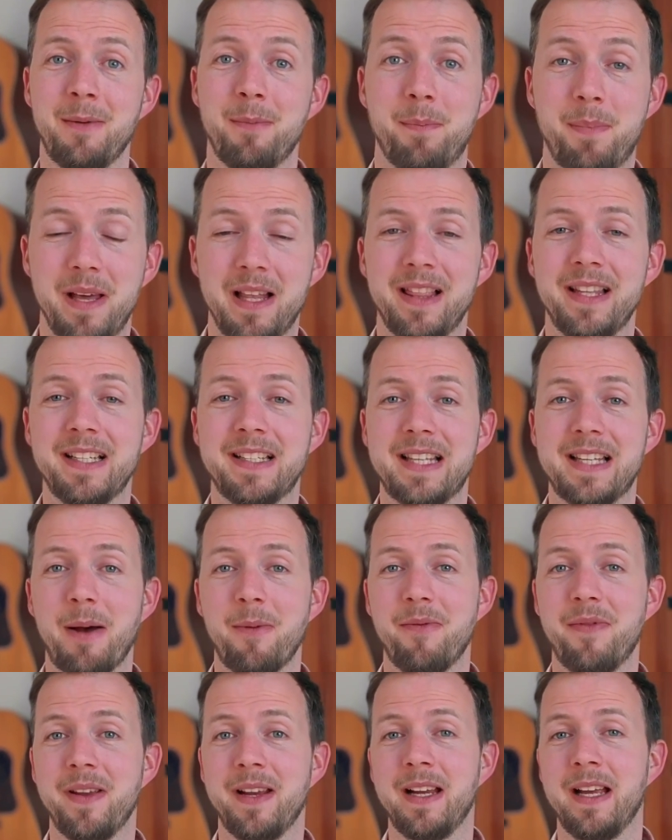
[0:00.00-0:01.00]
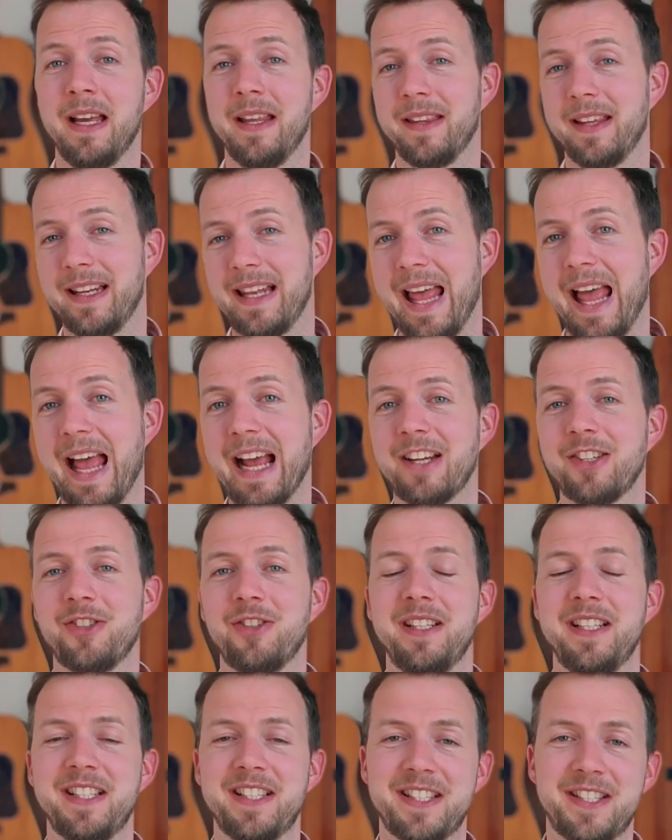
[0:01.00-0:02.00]
Building something that
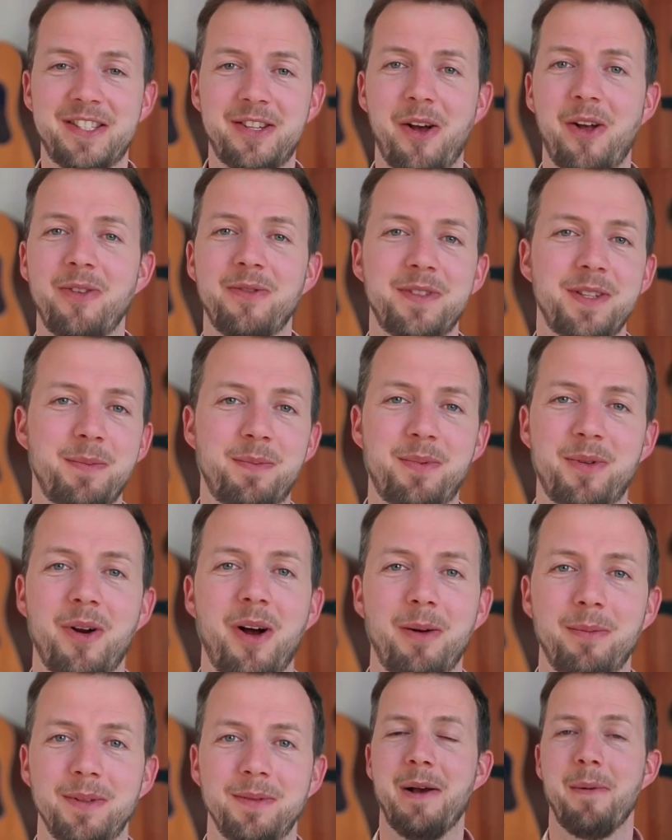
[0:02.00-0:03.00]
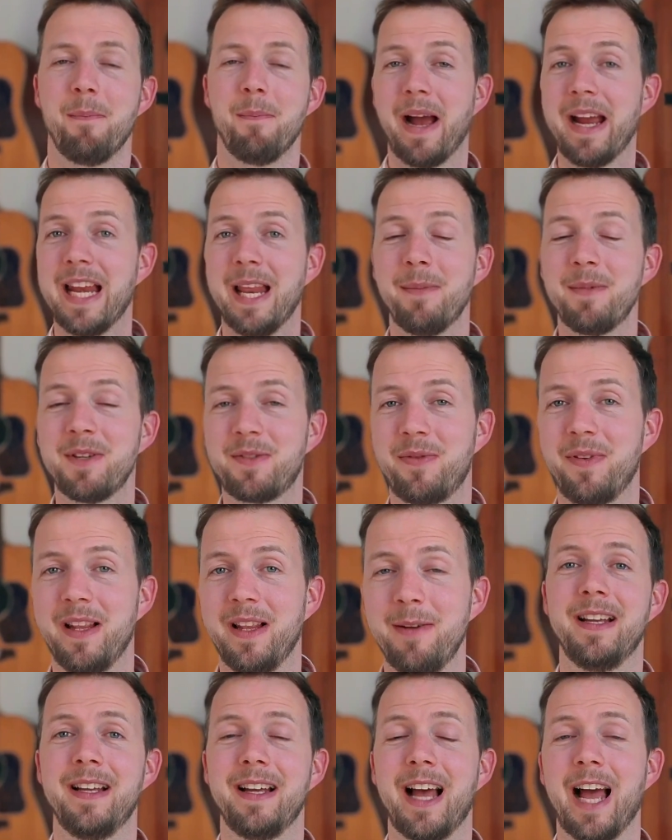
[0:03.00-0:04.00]
actually solves a problem. My name is
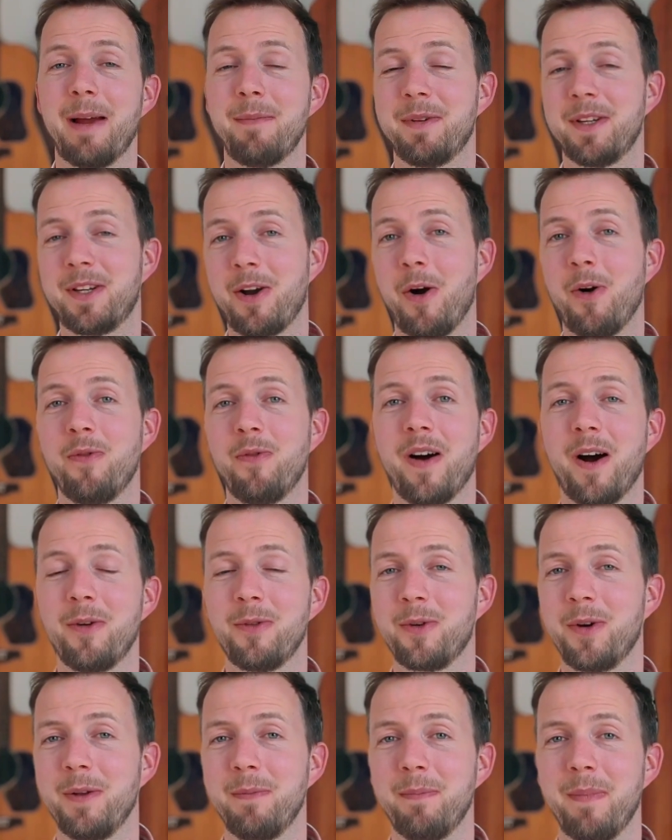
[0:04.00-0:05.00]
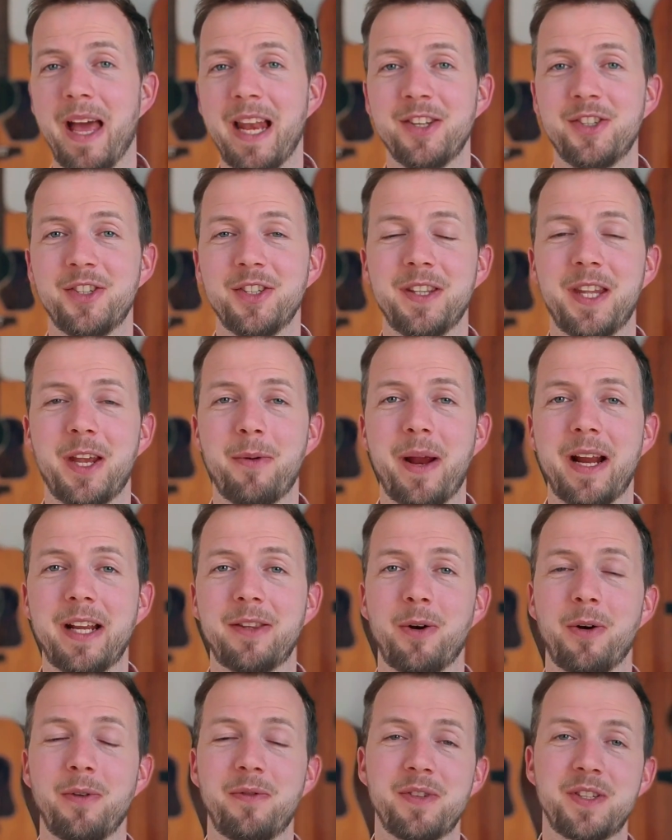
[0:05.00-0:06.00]
Philipp, I'm the co-founder and managing
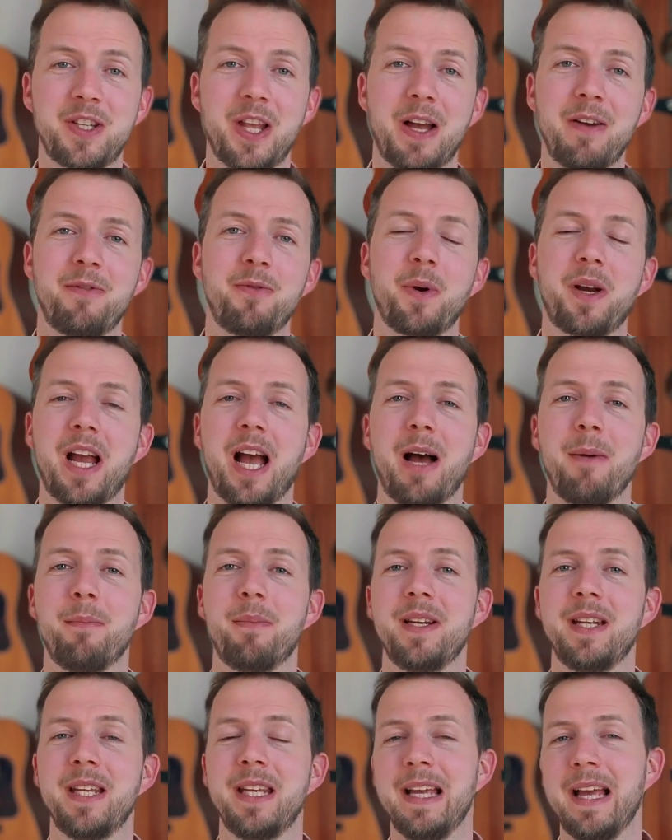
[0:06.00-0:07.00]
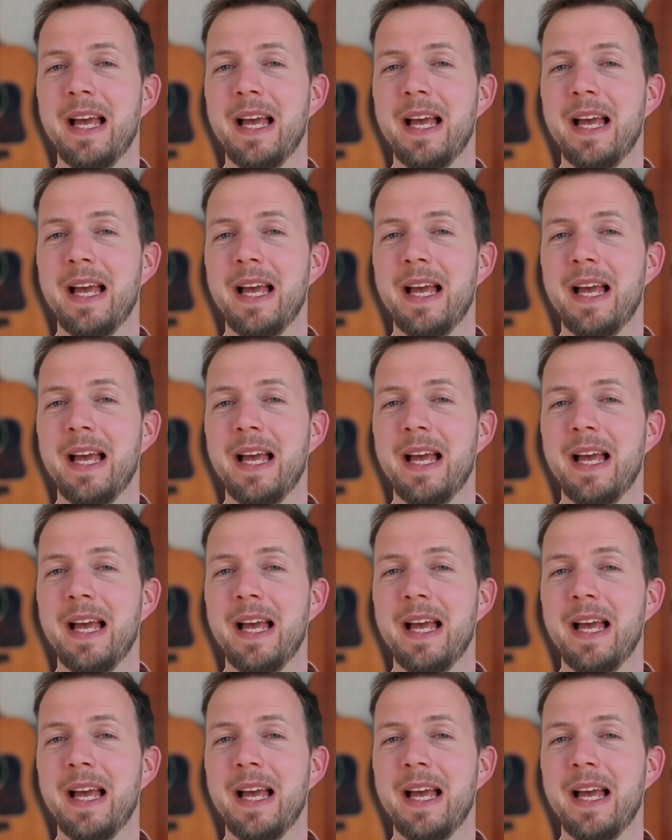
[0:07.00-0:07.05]
director of a software company